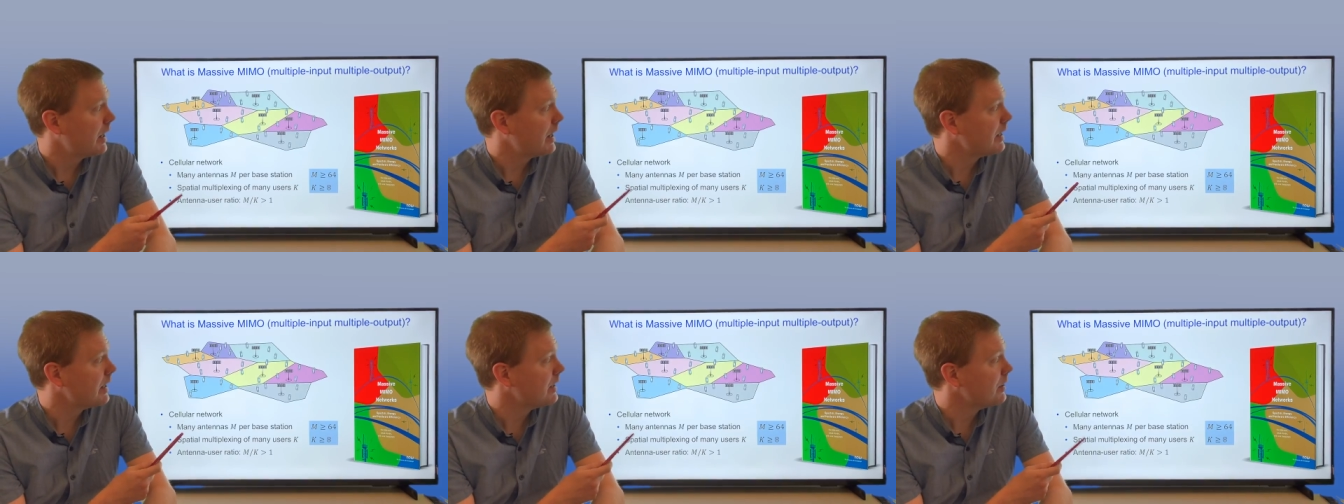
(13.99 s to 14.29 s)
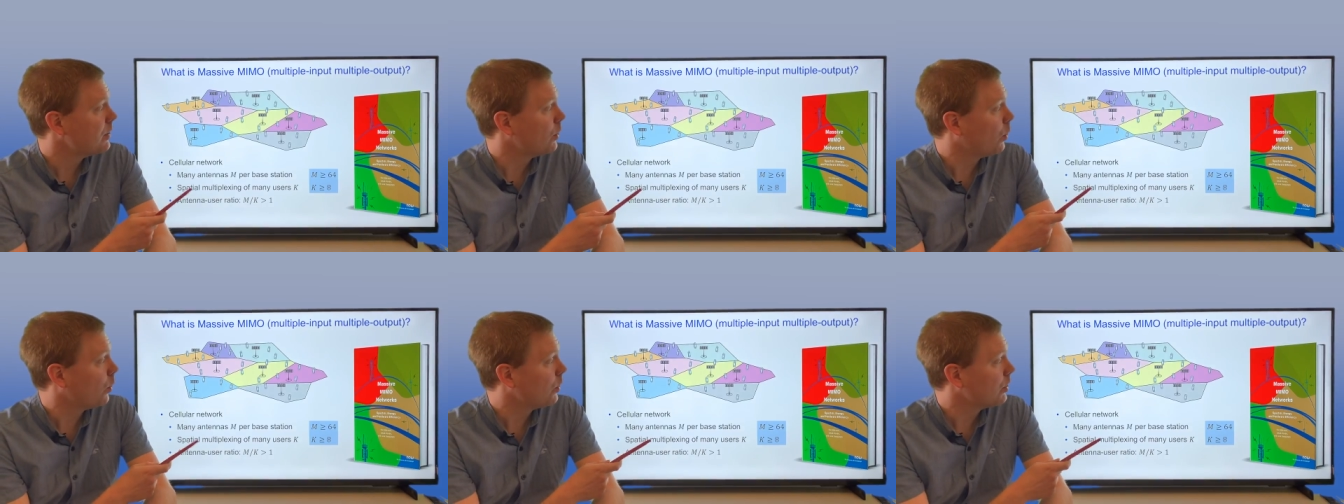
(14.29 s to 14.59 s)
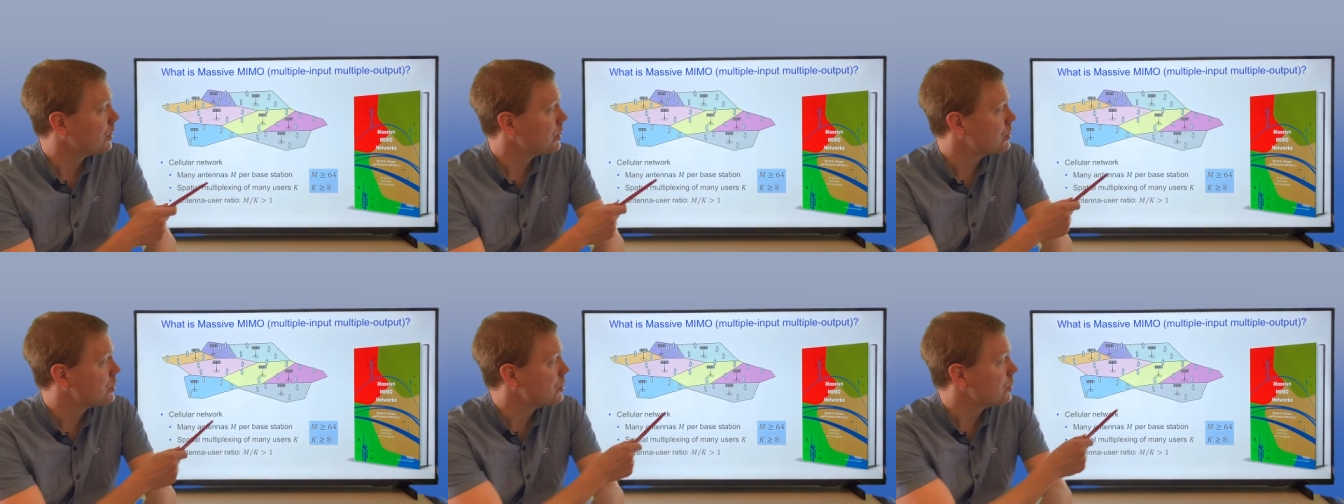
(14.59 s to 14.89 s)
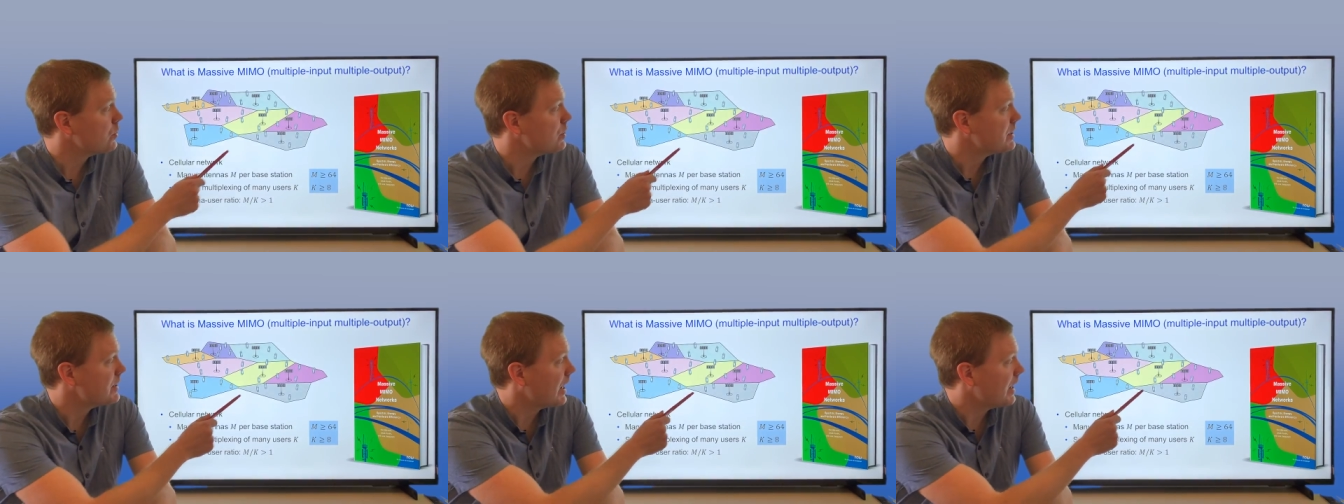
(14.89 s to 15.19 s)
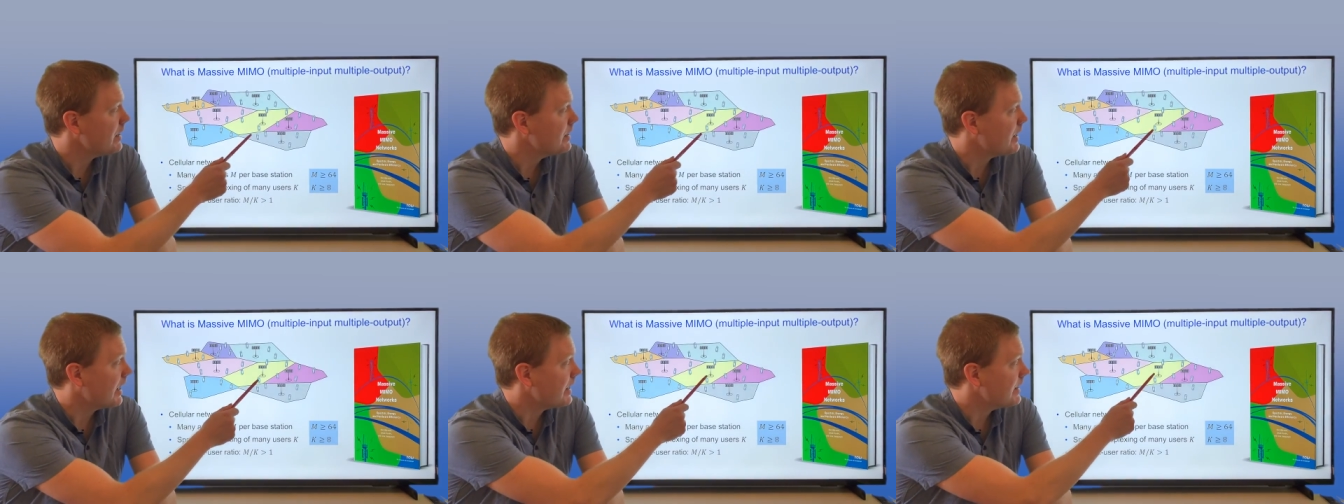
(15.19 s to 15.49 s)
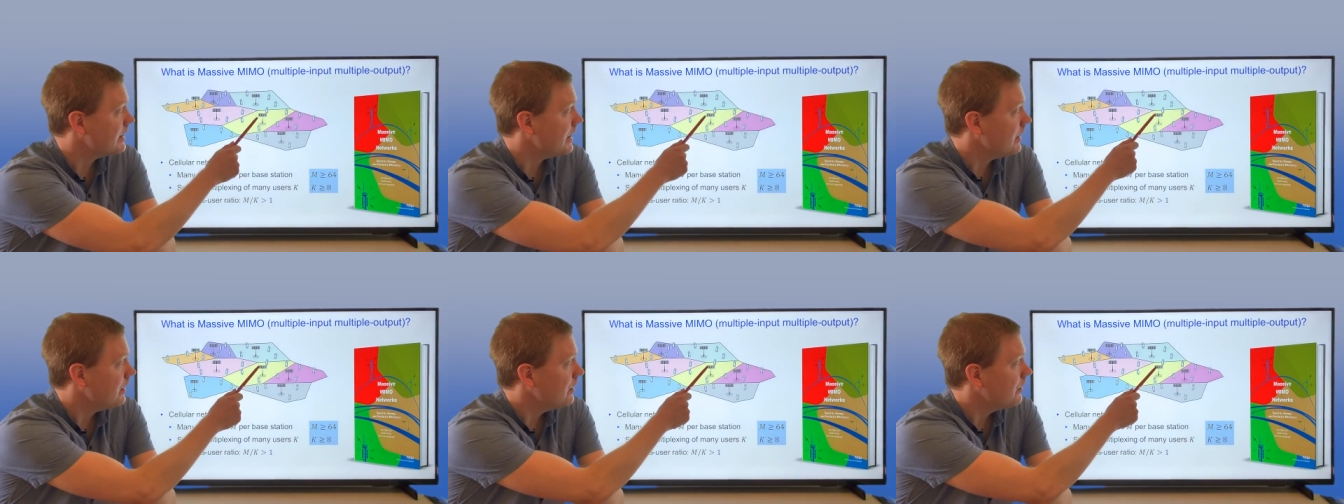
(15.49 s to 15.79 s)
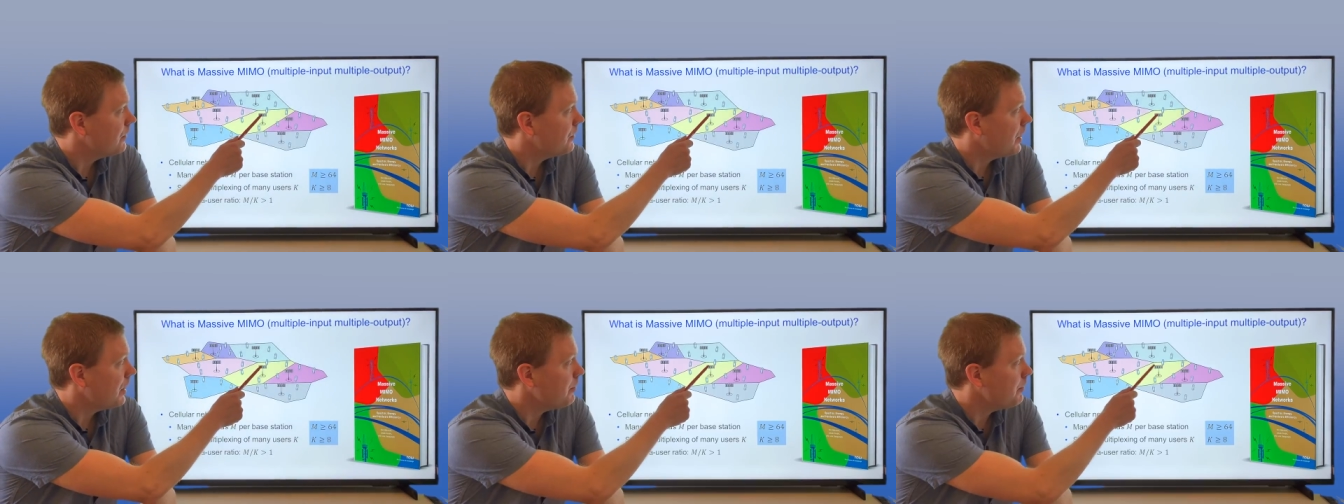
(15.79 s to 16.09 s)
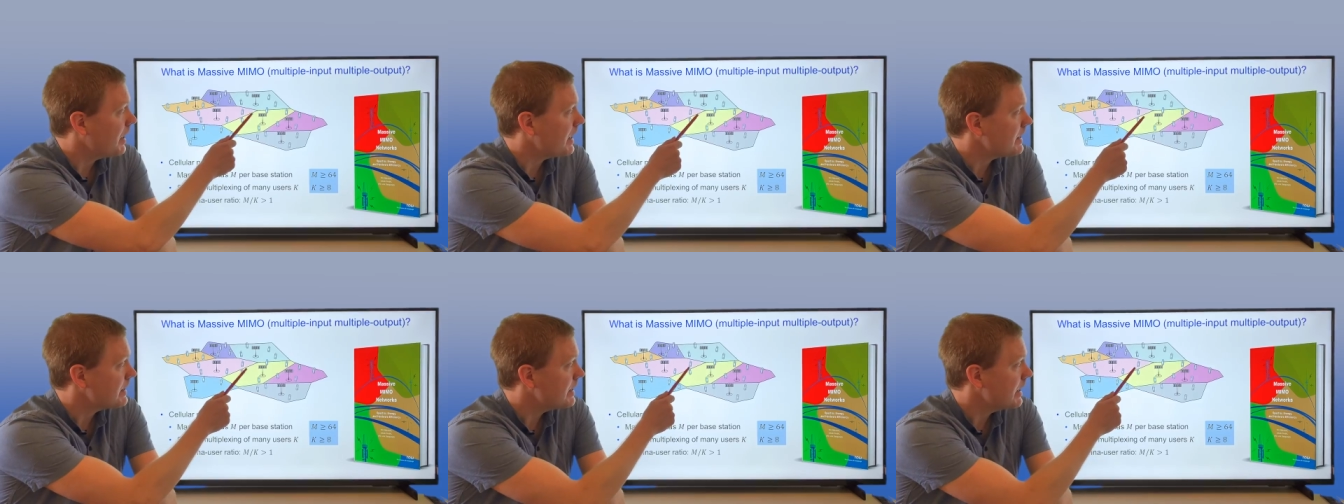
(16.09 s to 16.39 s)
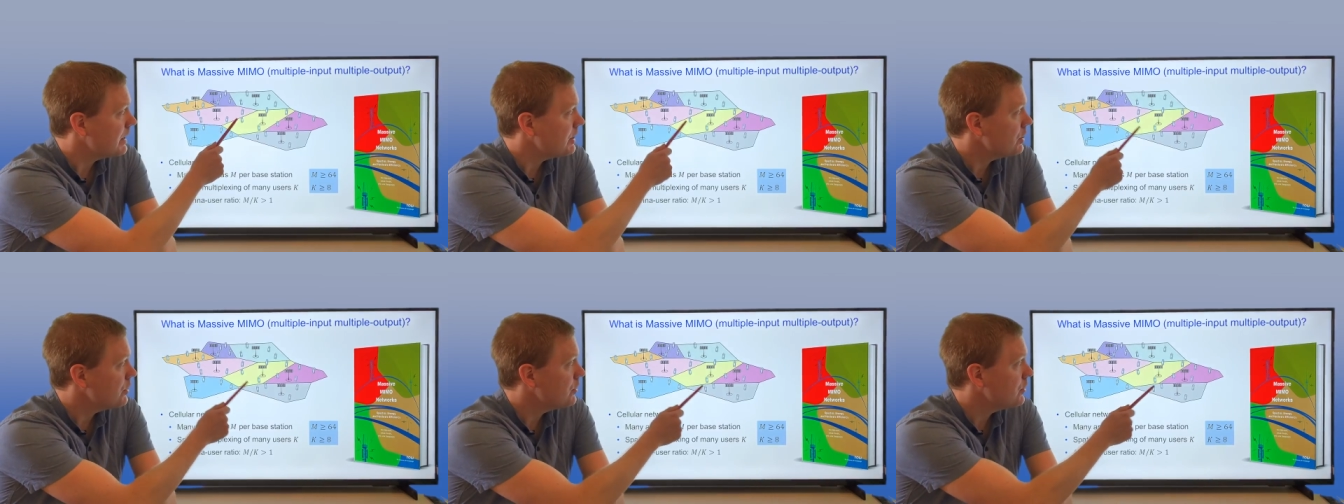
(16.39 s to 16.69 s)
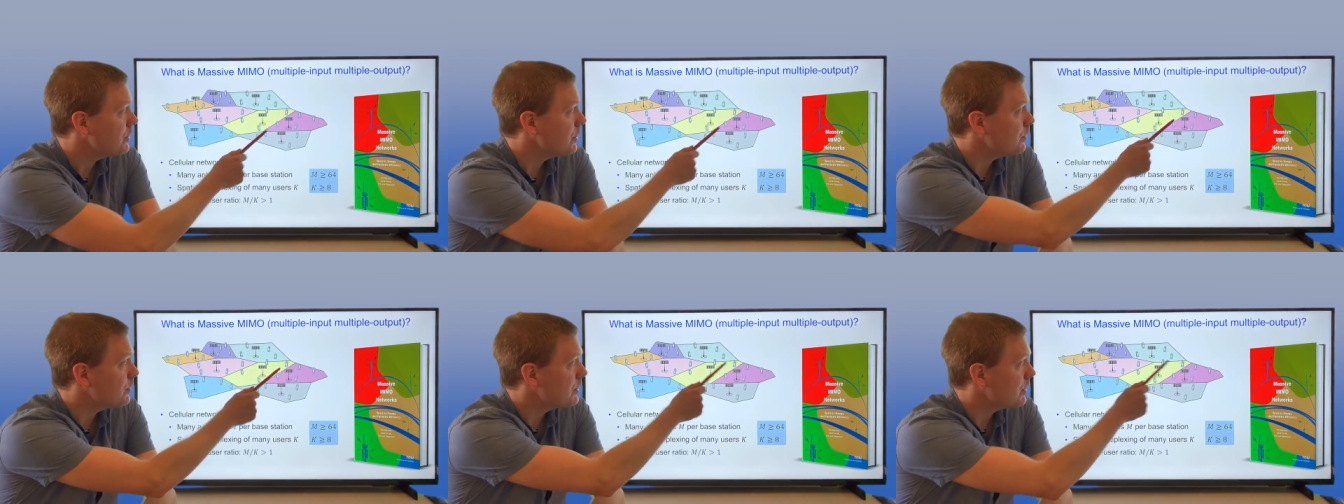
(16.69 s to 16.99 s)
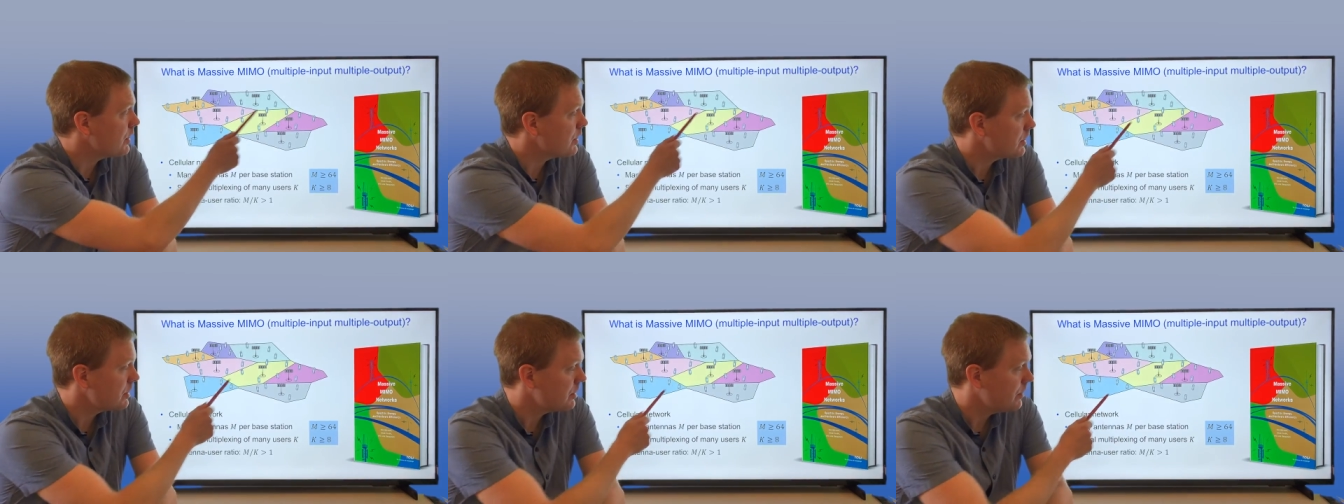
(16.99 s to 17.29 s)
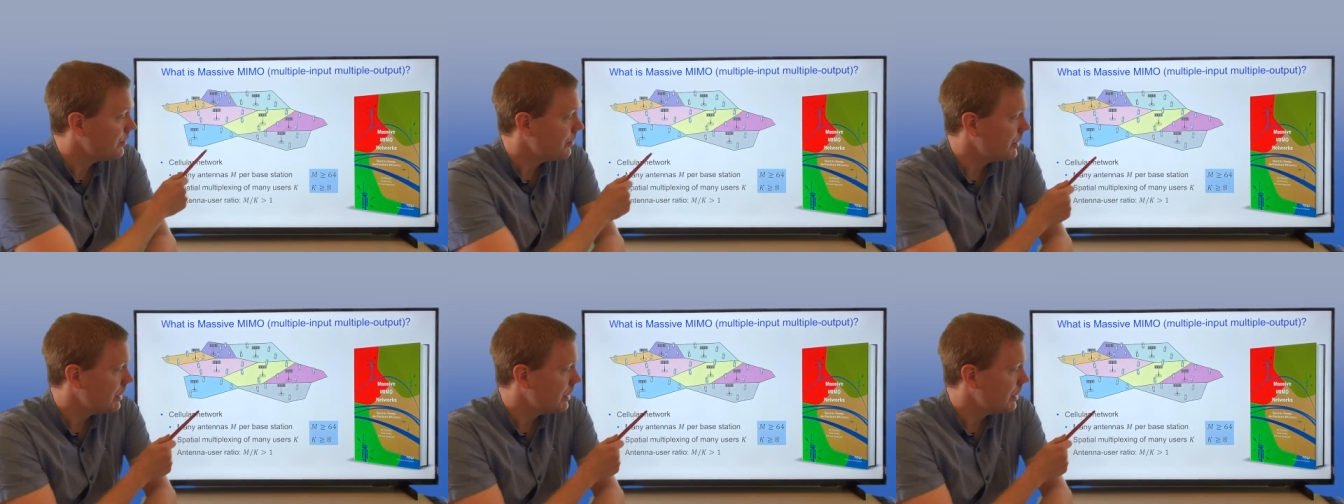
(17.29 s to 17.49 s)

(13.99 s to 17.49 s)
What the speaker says: in order to send data from base station to users.